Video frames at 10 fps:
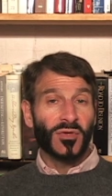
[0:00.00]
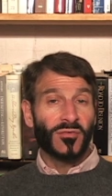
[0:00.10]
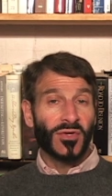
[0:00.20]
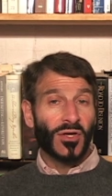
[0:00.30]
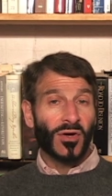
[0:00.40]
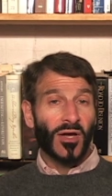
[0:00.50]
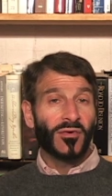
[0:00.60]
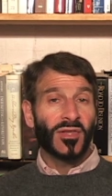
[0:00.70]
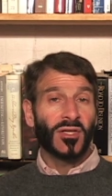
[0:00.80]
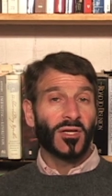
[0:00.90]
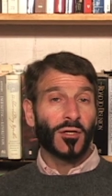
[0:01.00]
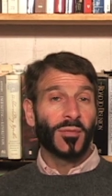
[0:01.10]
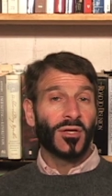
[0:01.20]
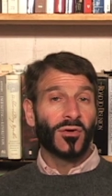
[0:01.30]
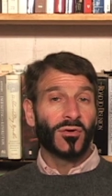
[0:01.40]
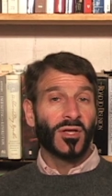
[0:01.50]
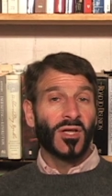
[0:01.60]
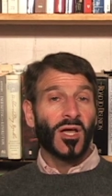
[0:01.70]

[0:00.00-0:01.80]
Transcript: if we know everything that can be known